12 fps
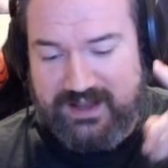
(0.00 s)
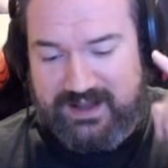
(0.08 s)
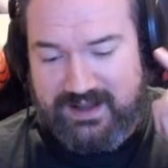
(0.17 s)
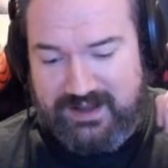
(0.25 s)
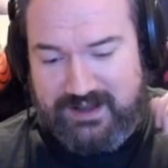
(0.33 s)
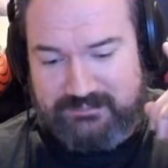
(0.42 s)

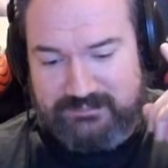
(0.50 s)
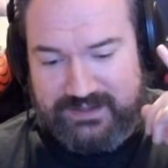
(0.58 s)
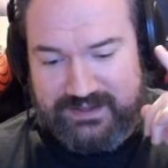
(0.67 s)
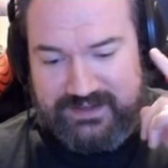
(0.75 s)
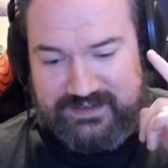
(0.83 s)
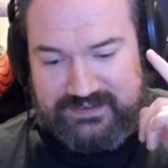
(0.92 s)

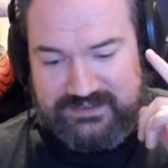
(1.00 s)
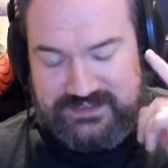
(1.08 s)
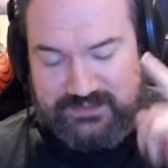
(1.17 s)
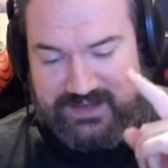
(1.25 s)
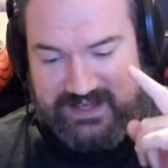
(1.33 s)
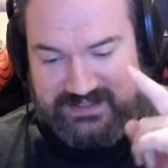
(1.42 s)

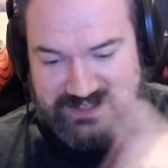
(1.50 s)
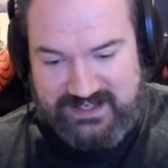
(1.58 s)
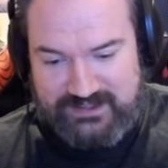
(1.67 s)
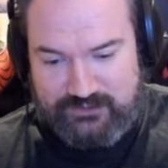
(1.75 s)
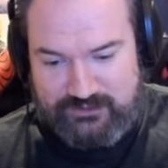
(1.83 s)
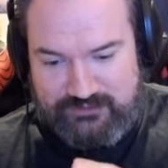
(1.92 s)
So we had,
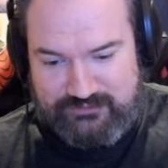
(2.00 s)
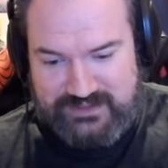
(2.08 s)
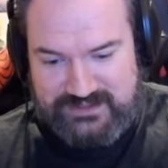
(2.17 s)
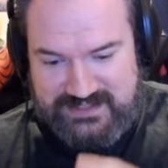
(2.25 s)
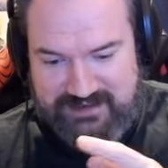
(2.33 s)
Lord of the Rings,